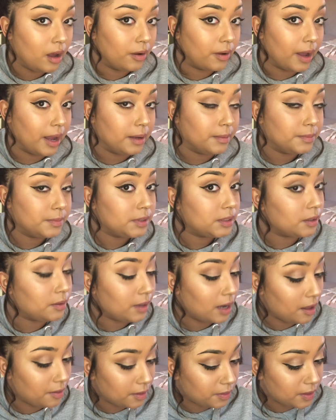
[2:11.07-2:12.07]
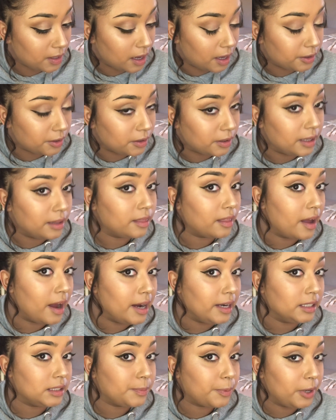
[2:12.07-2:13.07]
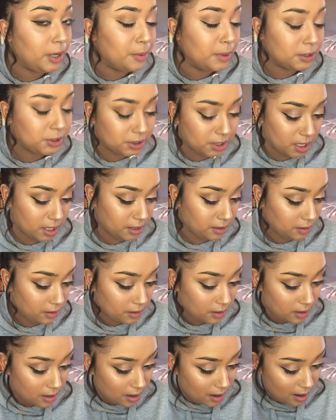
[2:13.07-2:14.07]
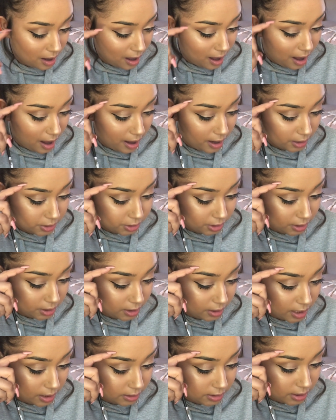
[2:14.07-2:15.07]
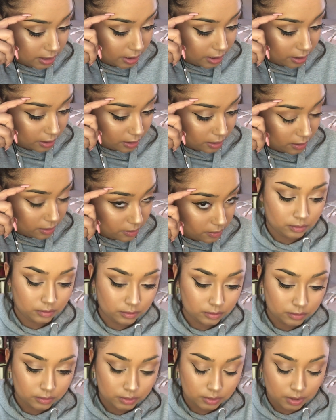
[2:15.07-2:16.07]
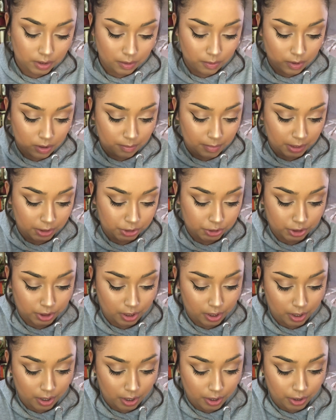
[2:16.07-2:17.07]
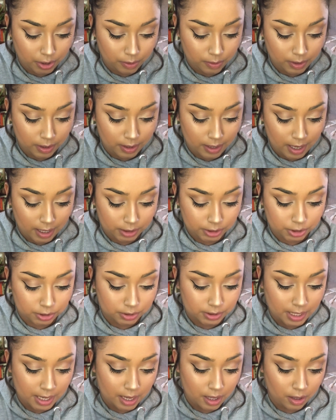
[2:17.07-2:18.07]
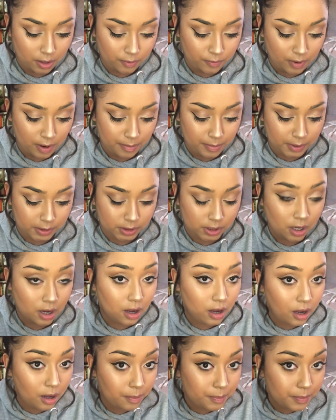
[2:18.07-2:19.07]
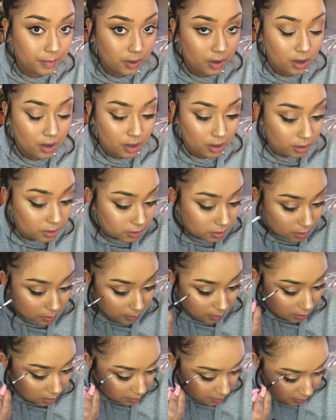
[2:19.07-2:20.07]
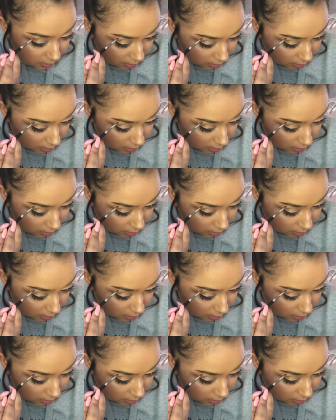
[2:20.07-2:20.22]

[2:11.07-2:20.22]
Okay, so now that the underneath line is pretty much done, I actually connect here. So you want to make sure you connect your tail from the top. So we're going to